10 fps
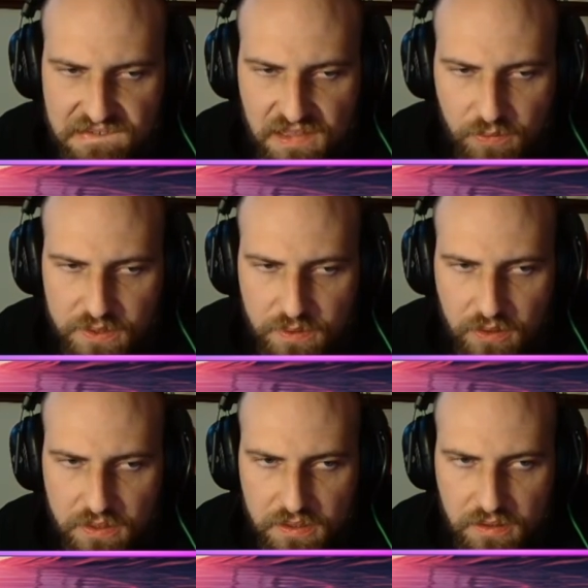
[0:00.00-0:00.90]
Otherwise we go
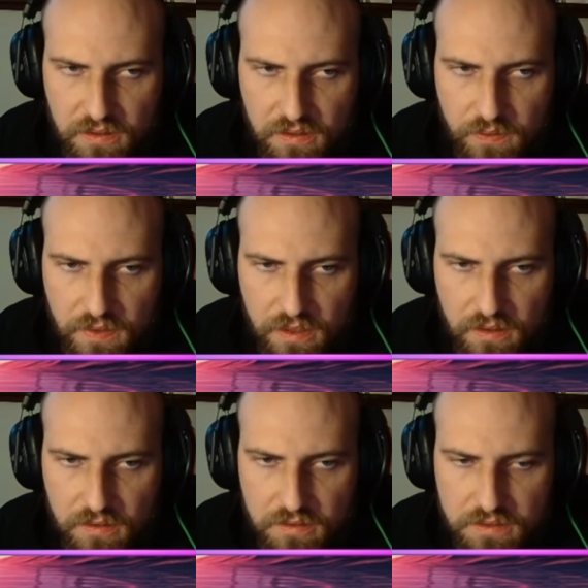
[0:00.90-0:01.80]
here,
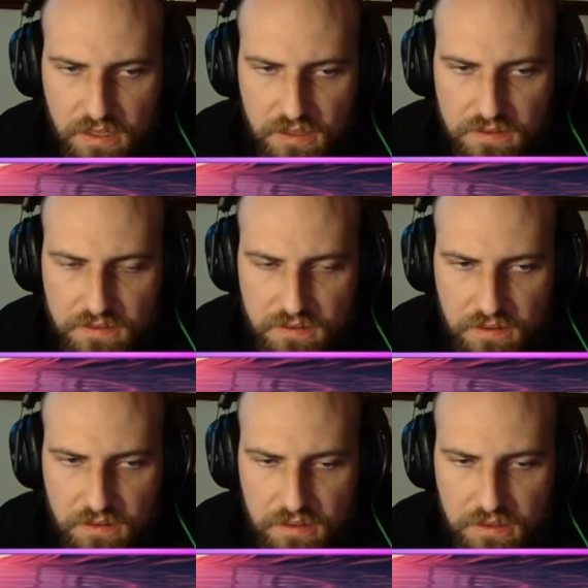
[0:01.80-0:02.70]
there, takes.
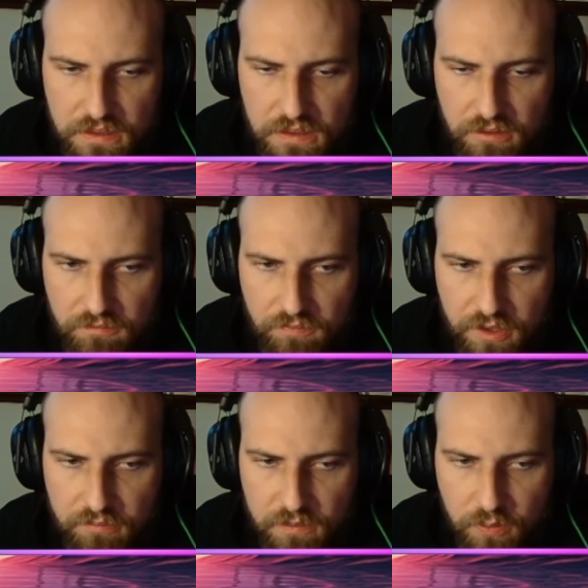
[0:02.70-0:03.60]

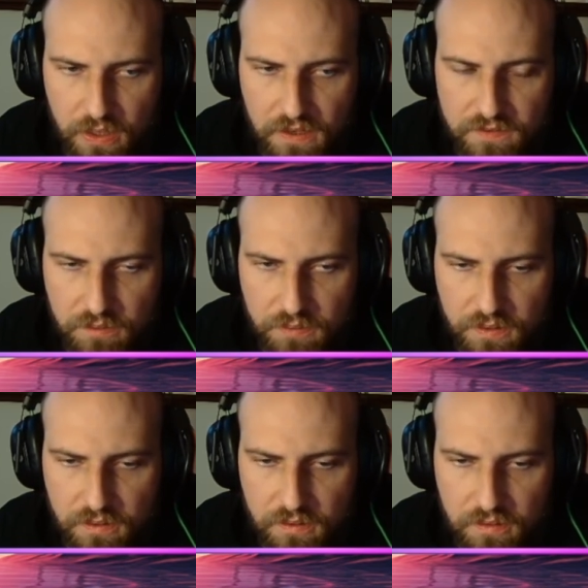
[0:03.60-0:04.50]
Then maybe we have something.